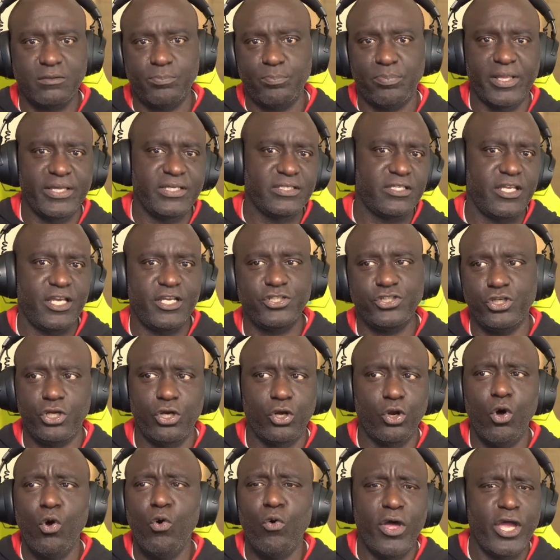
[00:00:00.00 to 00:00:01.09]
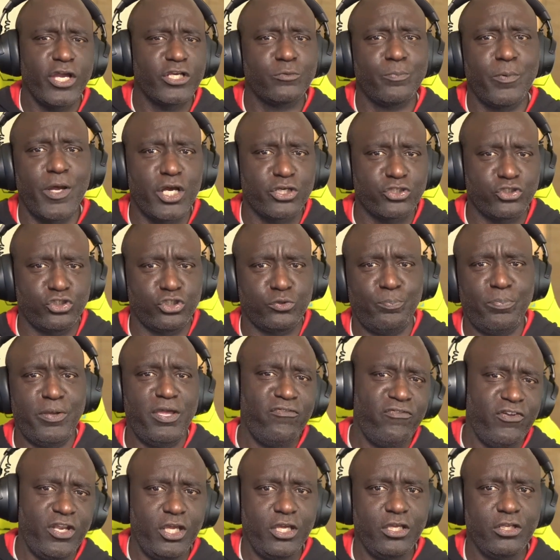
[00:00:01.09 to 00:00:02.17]
PlayStation, and Xbox is
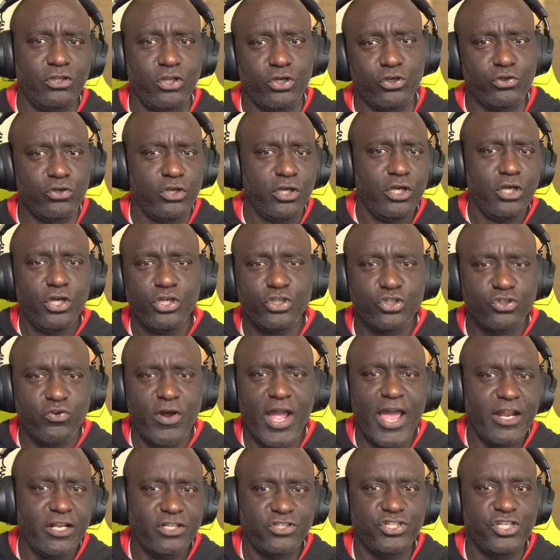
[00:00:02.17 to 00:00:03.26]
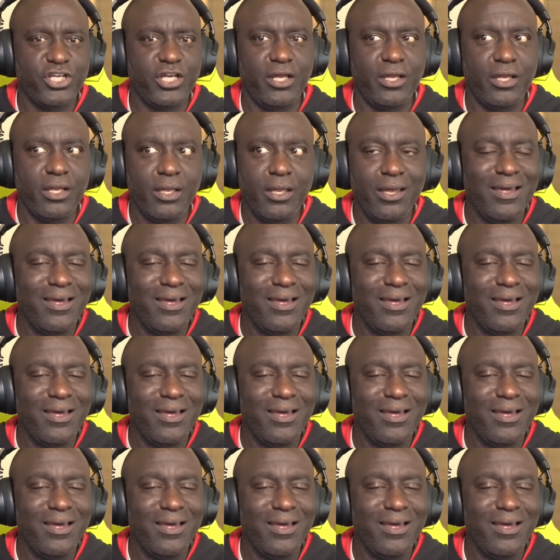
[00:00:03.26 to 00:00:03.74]
pivoting their strategy.